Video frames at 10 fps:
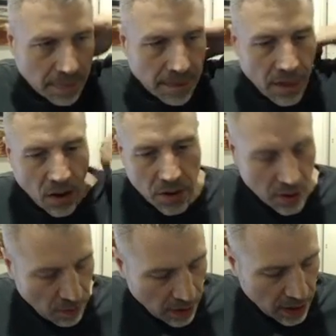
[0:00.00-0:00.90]
Oh, you know
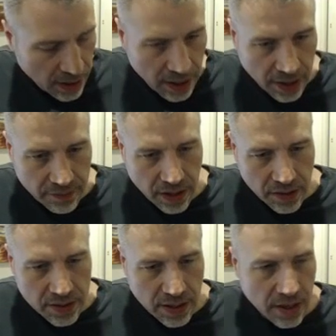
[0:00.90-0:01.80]
what? I didn't have the other
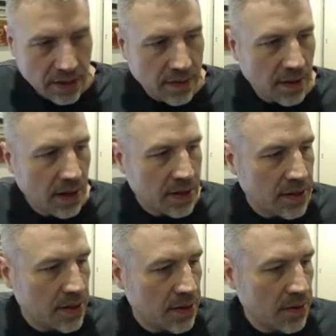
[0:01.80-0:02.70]
side selected
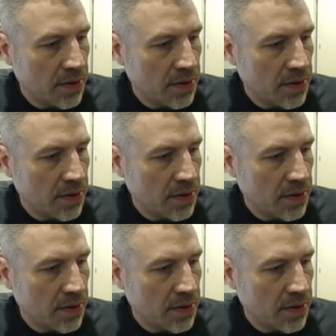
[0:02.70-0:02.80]
too.